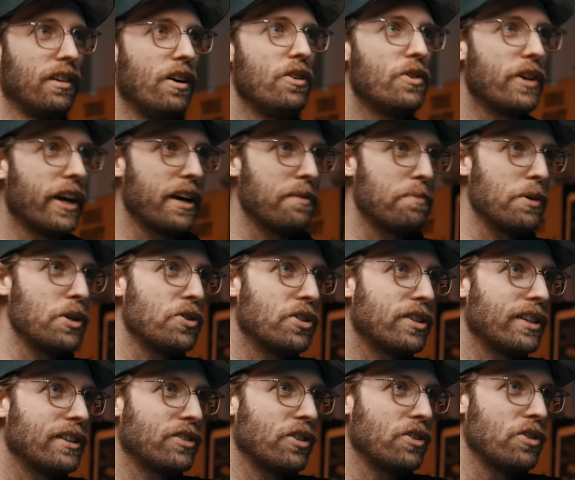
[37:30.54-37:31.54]
Okay, but
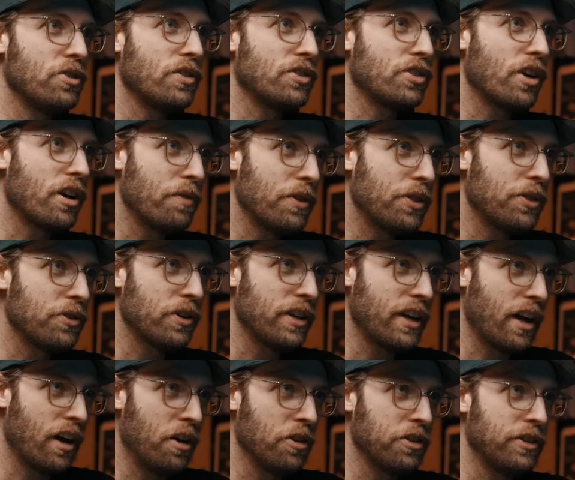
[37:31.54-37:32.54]
so you start with 30
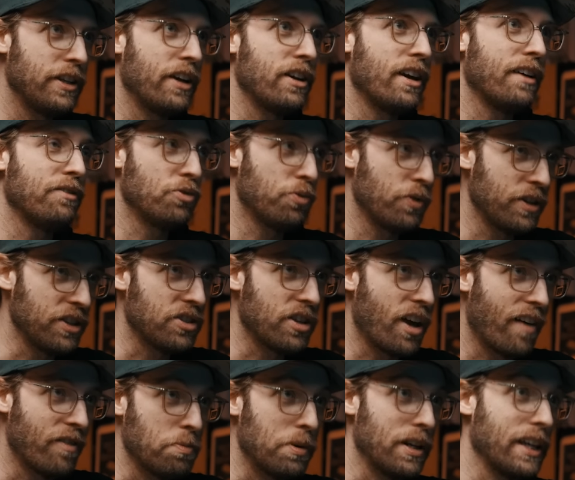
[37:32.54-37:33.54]
health. Now you have
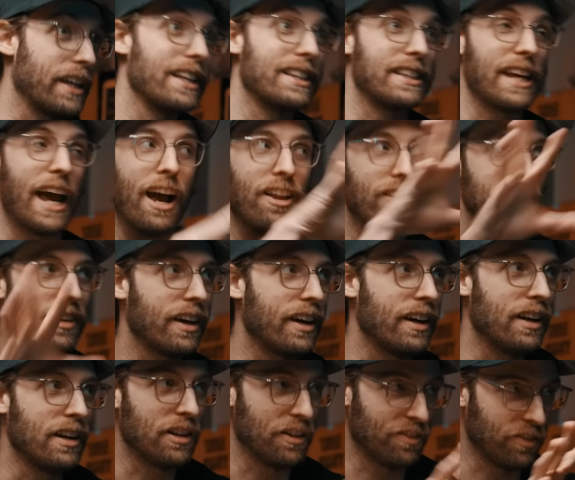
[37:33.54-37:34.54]
27, but it gets
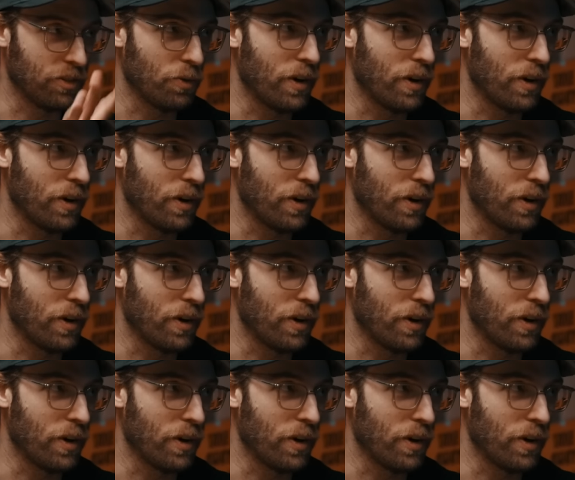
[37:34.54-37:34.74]
allocated different